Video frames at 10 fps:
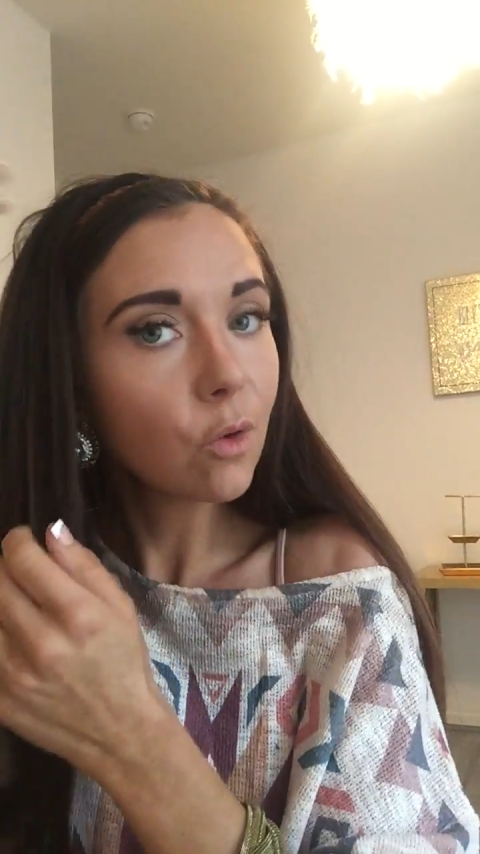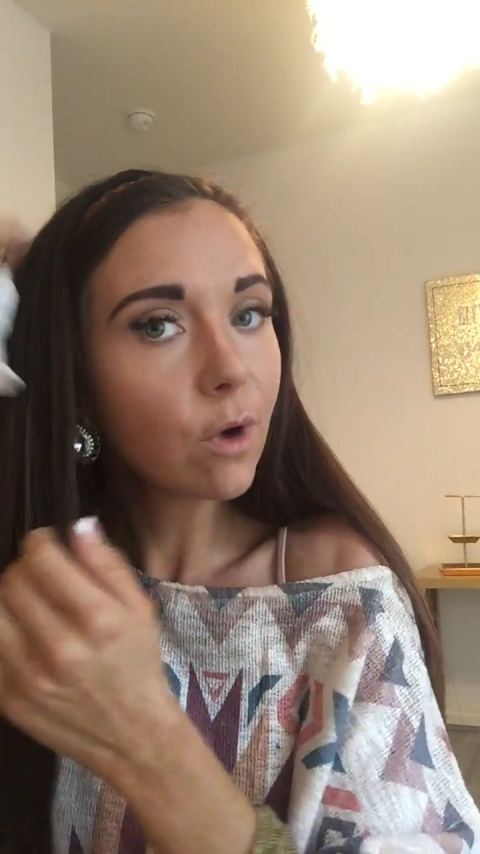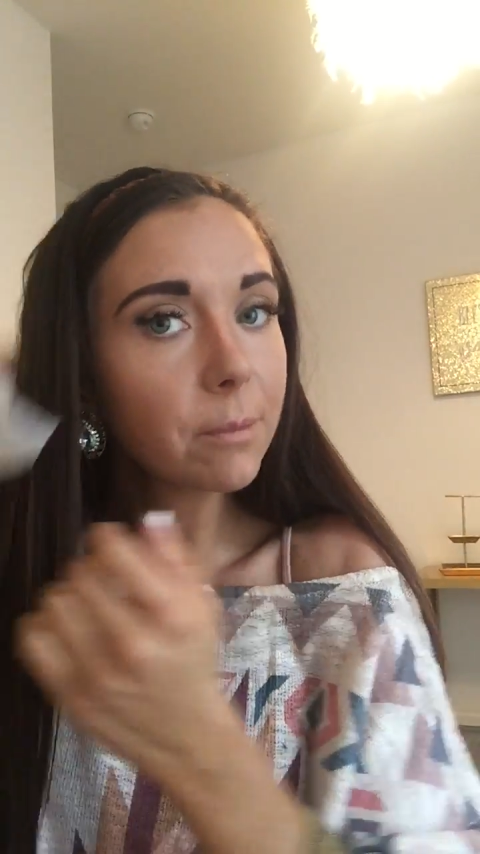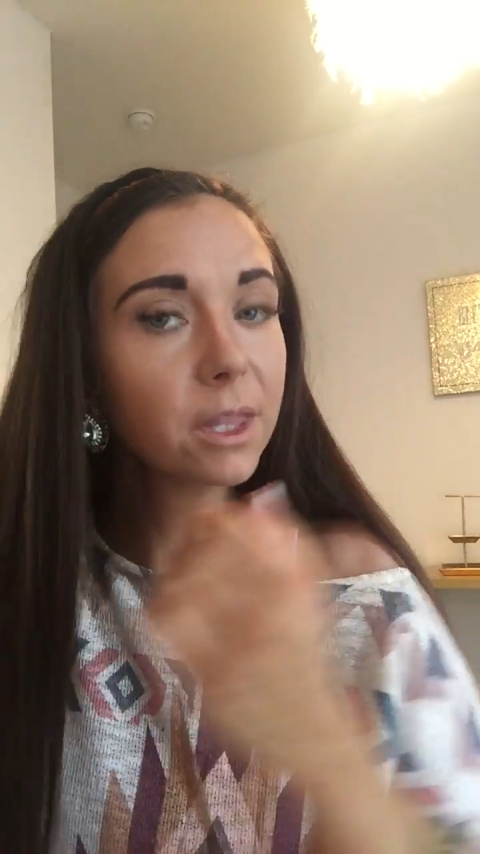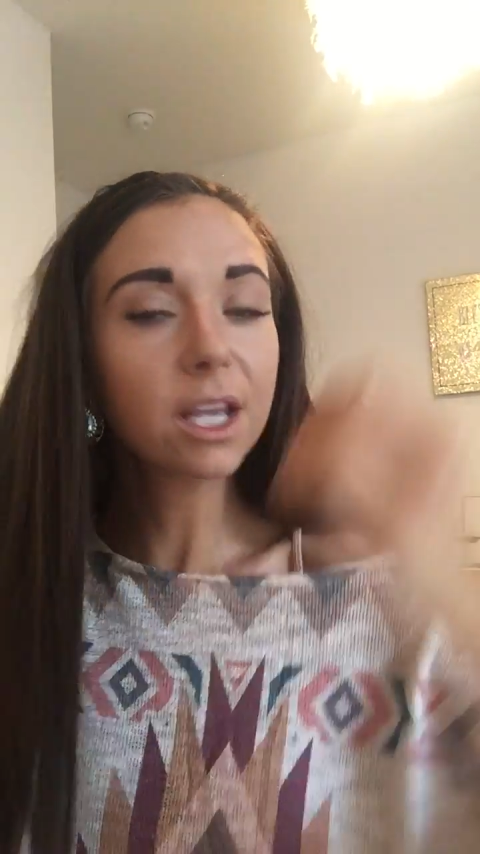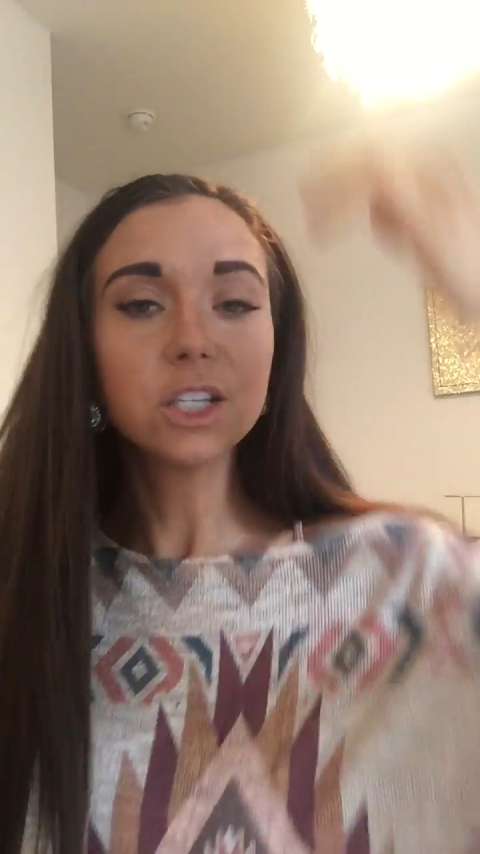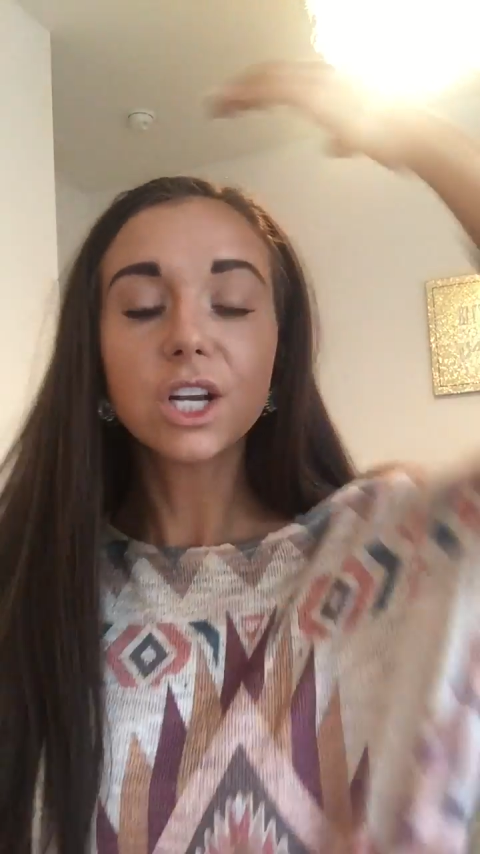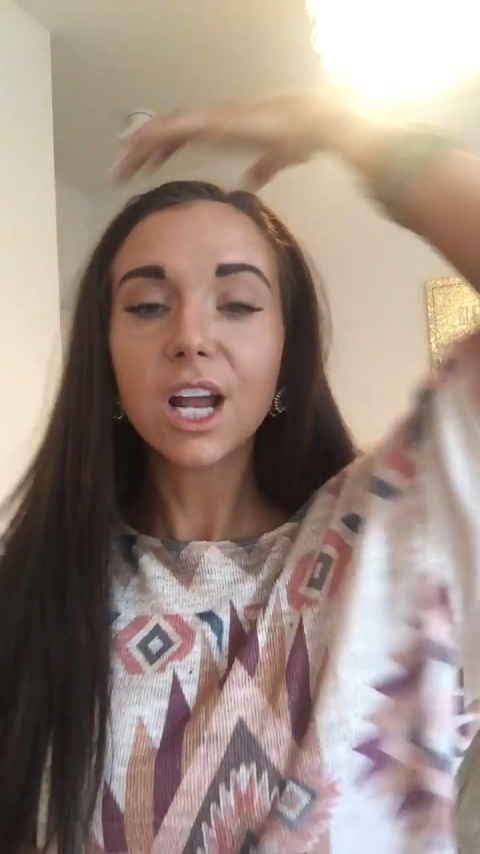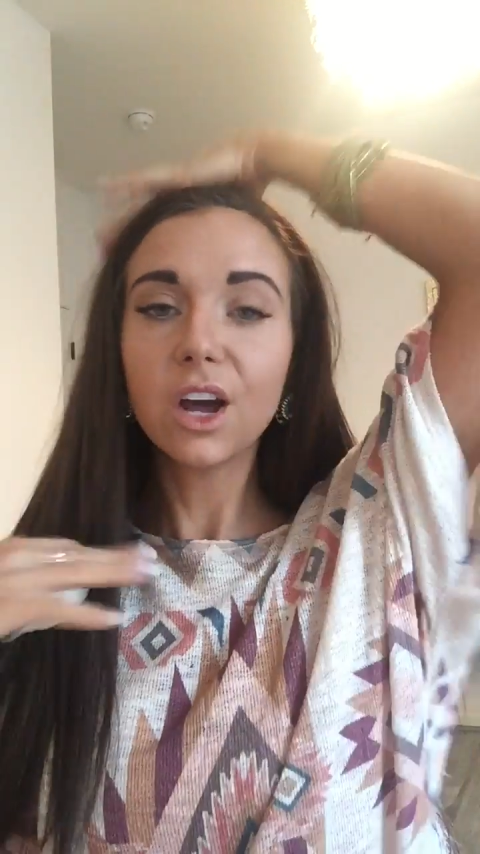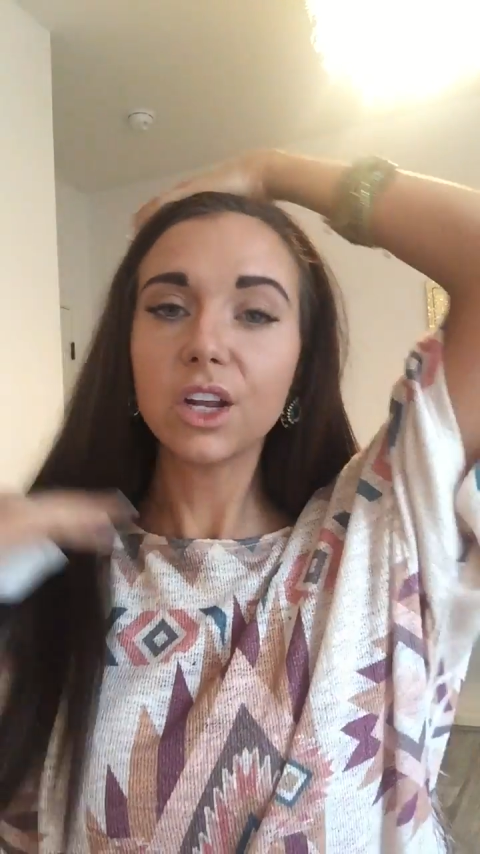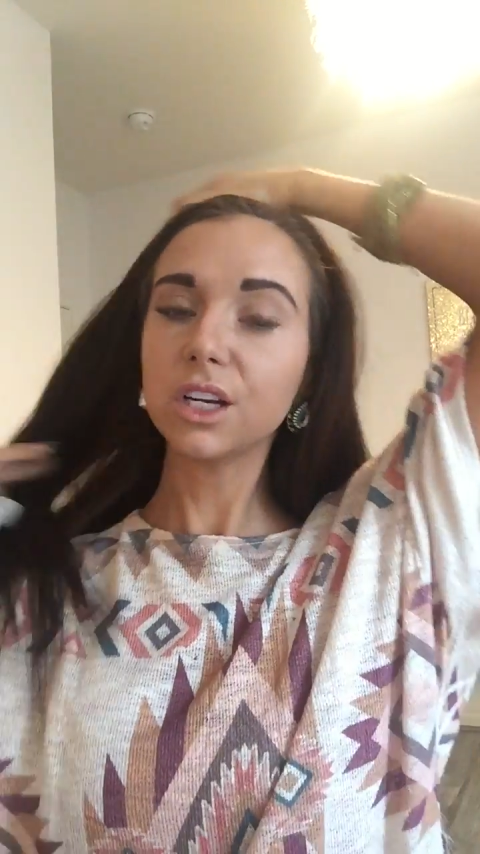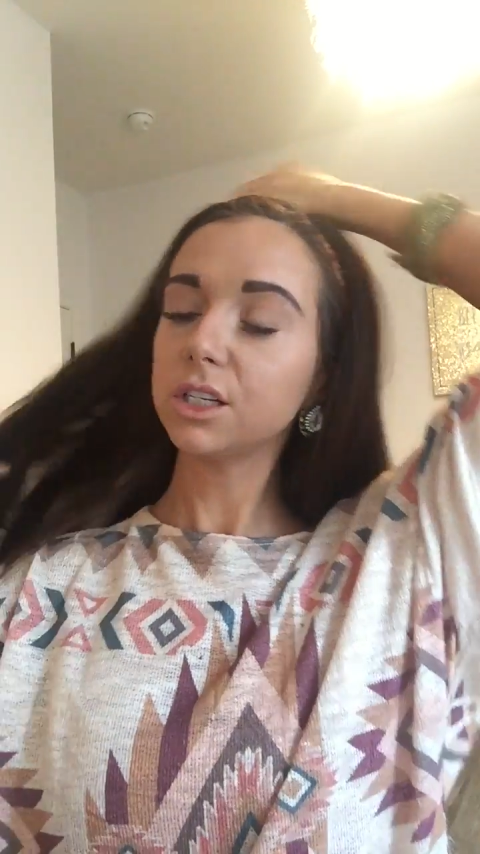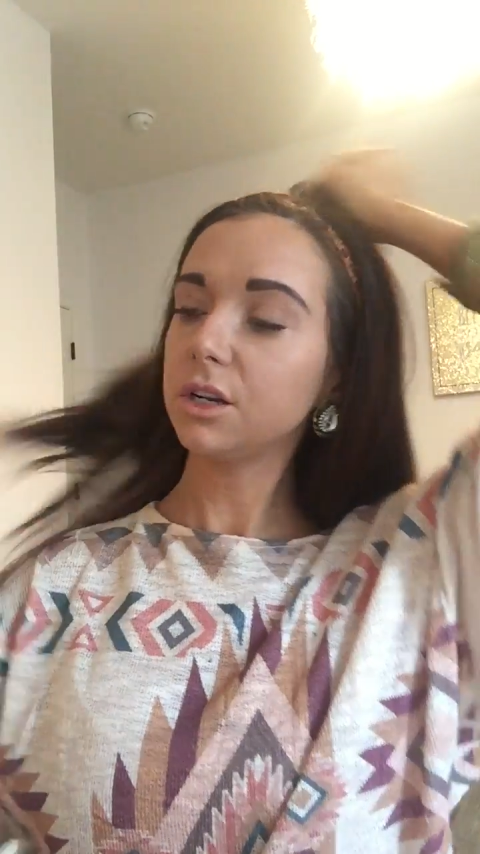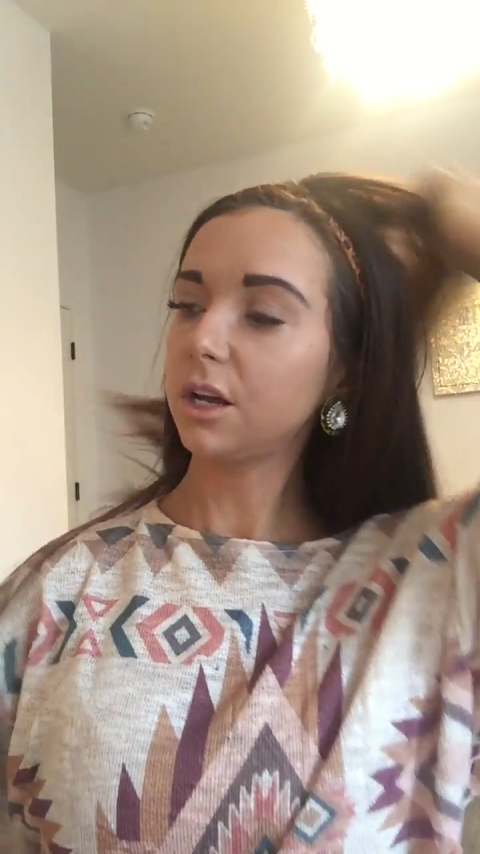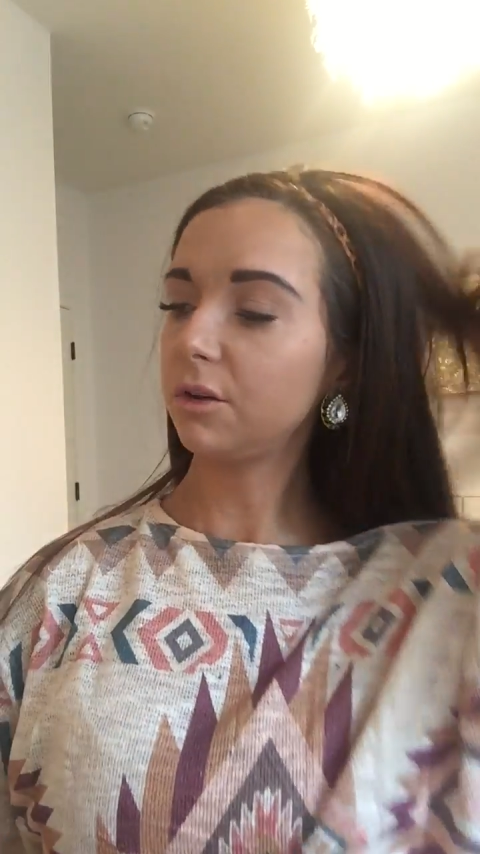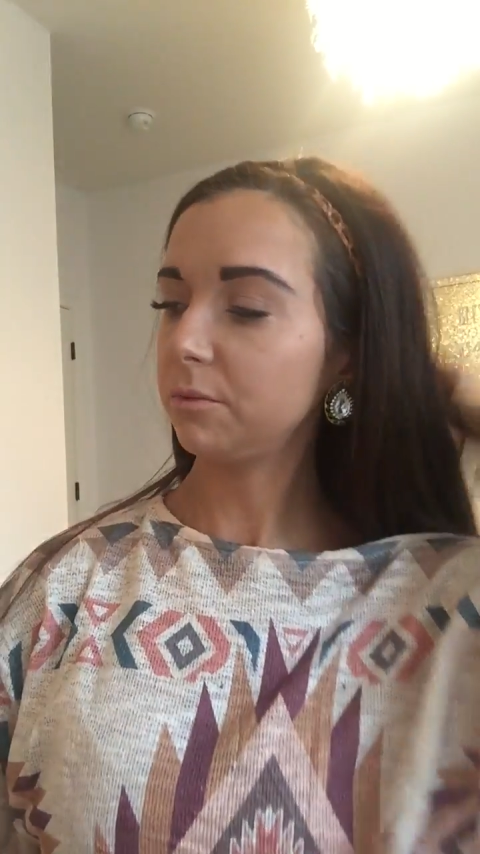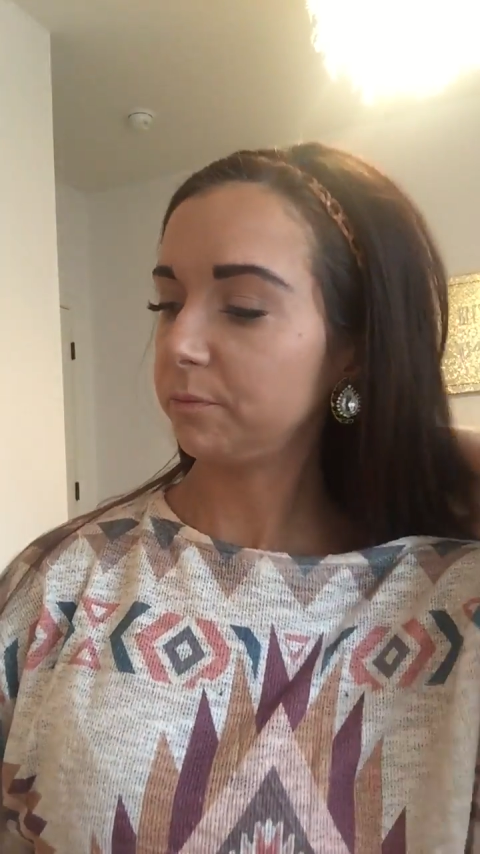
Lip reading: wiping the kitchen counters, you know.